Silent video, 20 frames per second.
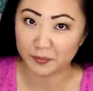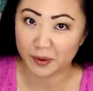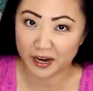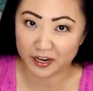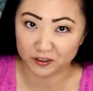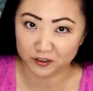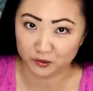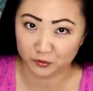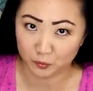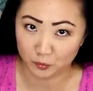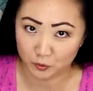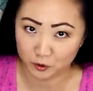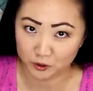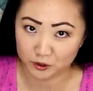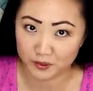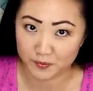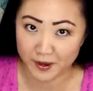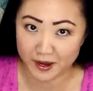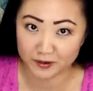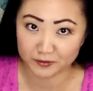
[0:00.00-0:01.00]
buyer's
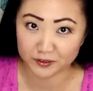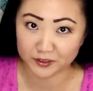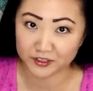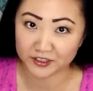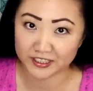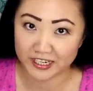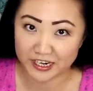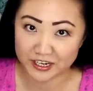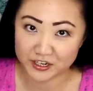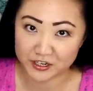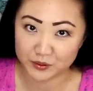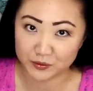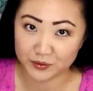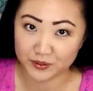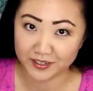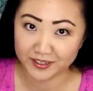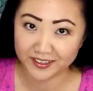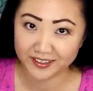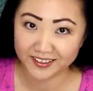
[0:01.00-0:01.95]
remorse about, so stay tuned.